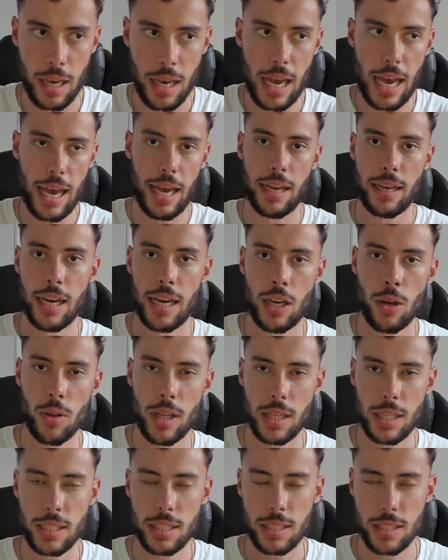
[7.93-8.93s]
And I know
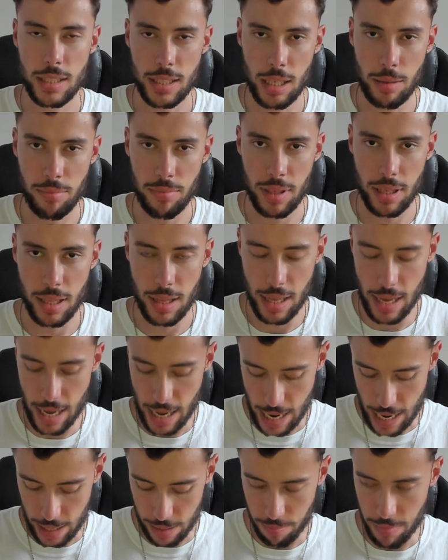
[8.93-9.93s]
that this is something
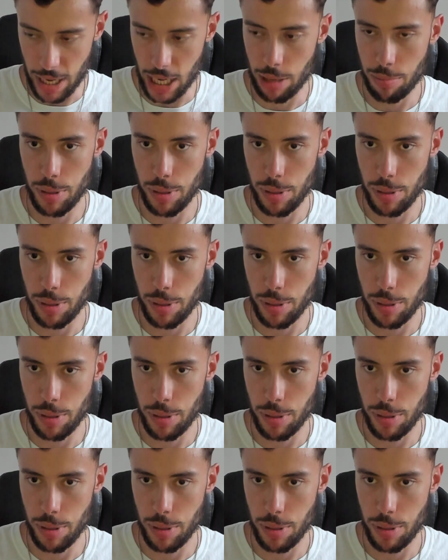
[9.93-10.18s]
that many